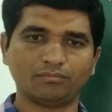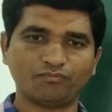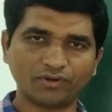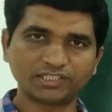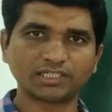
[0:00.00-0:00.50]

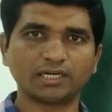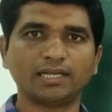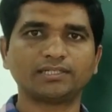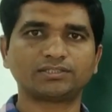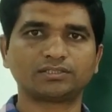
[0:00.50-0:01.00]

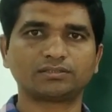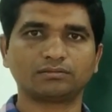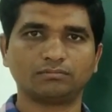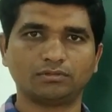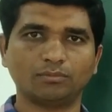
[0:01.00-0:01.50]

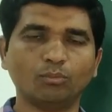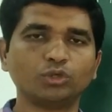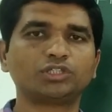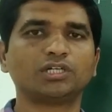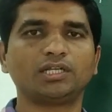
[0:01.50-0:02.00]
frictionless
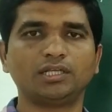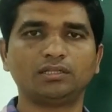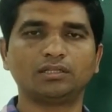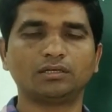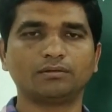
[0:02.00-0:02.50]
motion
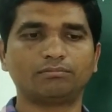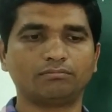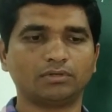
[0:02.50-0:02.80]
in the